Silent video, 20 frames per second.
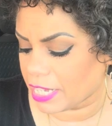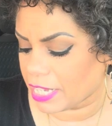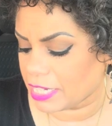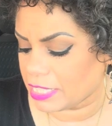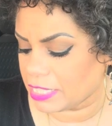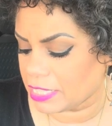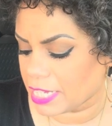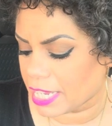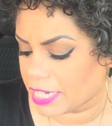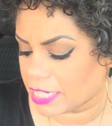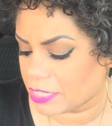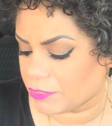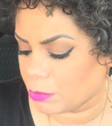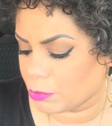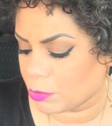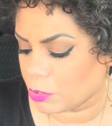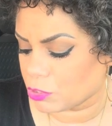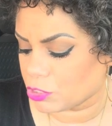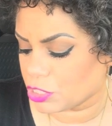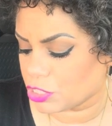any negative
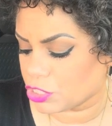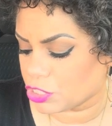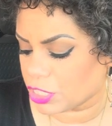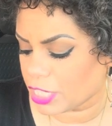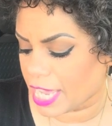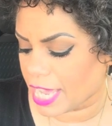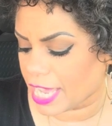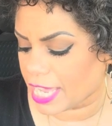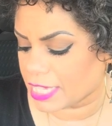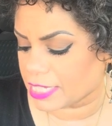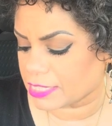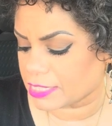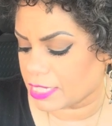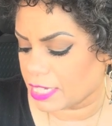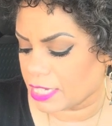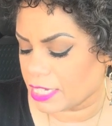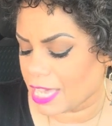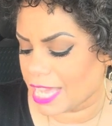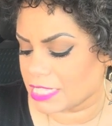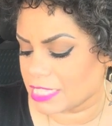emotions she
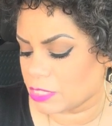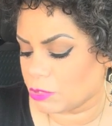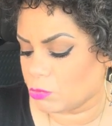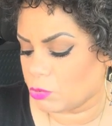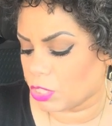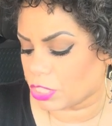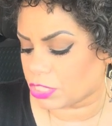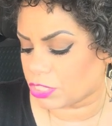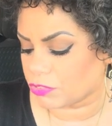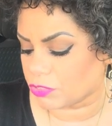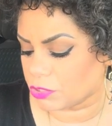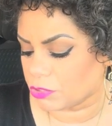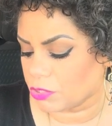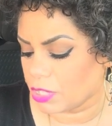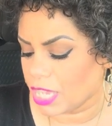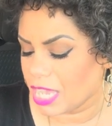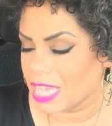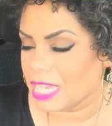hasn't worked through.